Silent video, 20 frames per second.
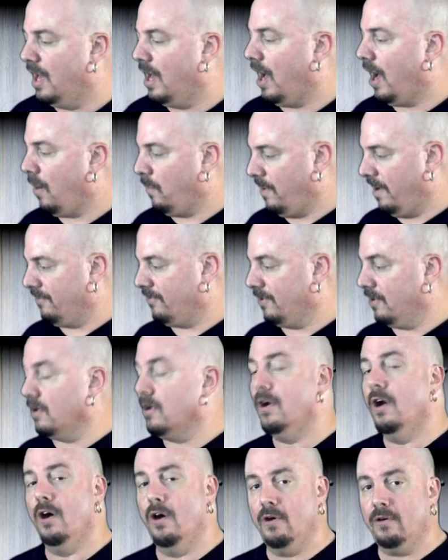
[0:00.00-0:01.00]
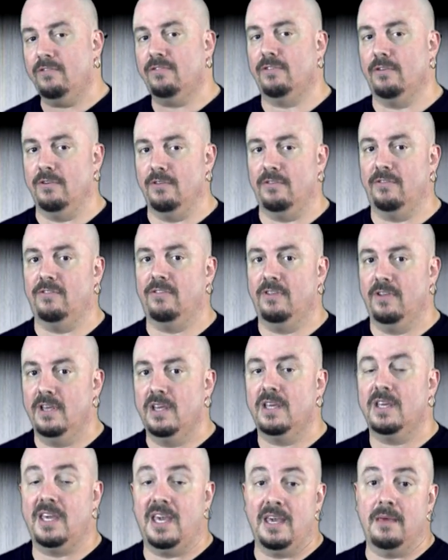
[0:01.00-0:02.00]
However, hoaxers
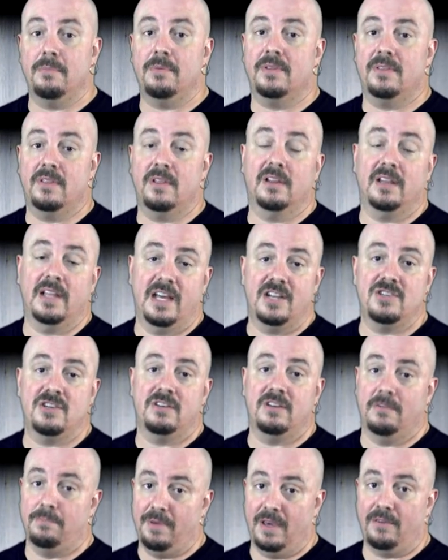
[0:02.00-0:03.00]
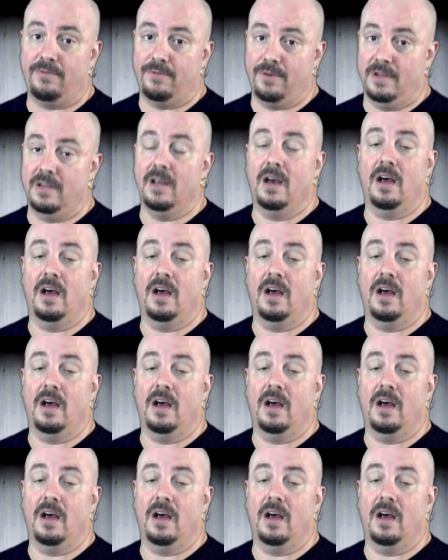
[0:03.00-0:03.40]
keep the legend of Bigfoot